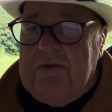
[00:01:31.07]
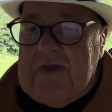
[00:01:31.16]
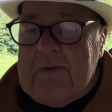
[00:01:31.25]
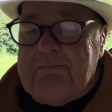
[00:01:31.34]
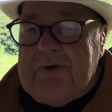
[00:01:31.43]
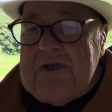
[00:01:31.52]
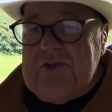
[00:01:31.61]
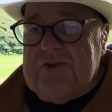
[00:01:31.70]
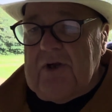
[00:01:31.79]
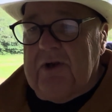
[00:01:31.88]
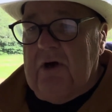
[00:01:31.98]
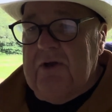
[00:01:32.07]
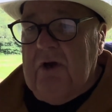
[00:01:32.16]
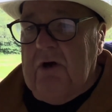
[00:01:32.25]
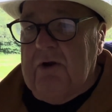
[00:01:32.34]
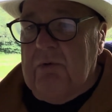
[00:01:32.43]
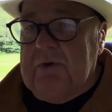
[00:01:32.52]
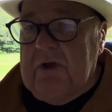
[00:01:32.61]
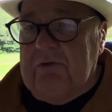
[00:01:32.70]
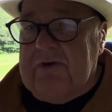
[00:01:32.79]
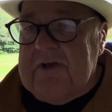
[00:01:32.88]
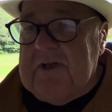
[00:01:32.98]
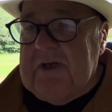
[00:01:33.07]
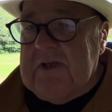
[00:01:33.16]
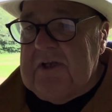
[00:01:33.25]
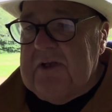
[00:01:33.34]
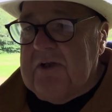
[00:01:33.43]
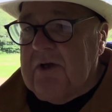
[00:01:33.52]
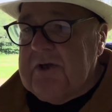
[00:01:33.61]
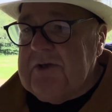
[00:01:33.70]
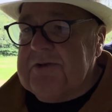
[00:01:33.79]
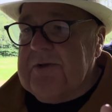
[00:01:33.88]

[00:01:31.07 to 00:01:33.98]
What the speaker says: The MPs, John, are your old girlfriend, Nadine Dorries.